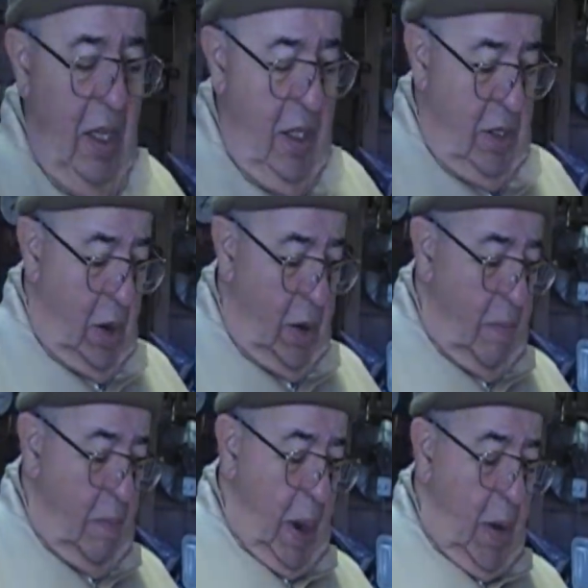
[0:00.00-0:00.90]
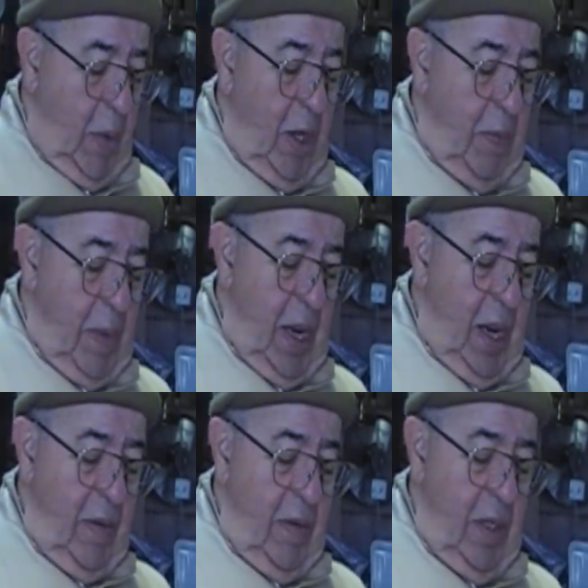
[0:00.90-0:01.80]
So bear with me,
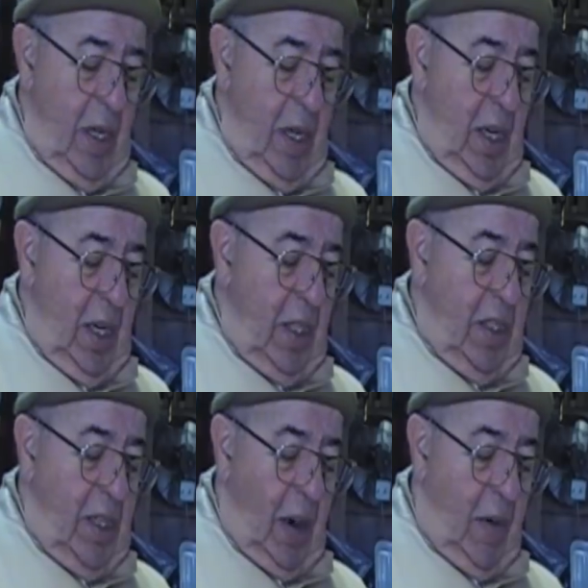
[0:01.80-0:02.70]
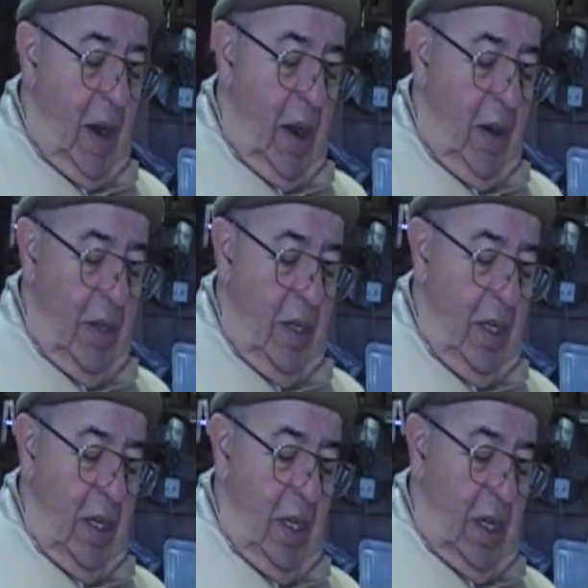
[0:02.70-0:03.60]
stick around.
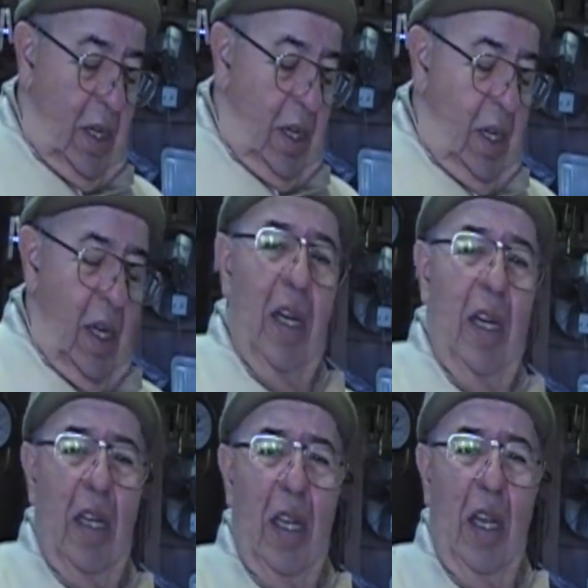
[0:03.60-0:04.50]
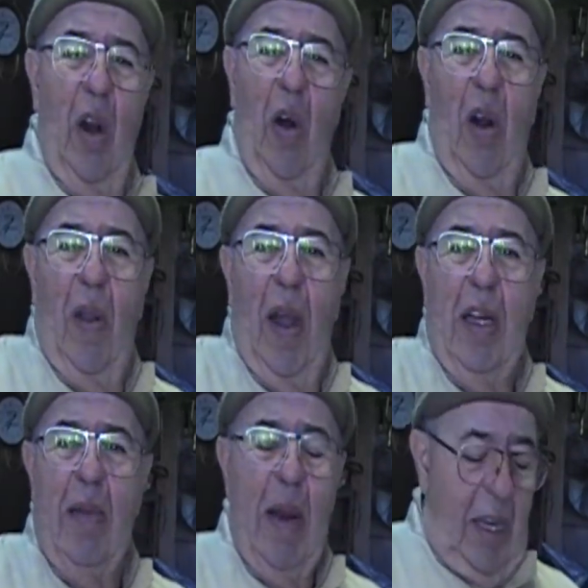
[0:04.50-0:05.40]
You know I don't
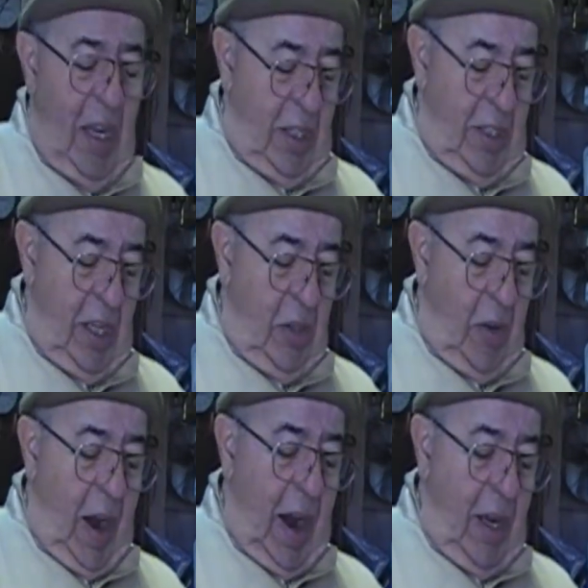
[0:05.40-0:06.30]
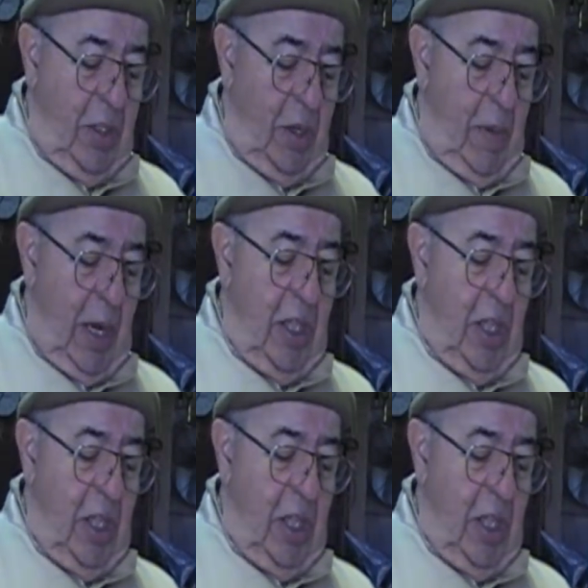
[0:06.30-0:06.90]
like to make these things drag out too much.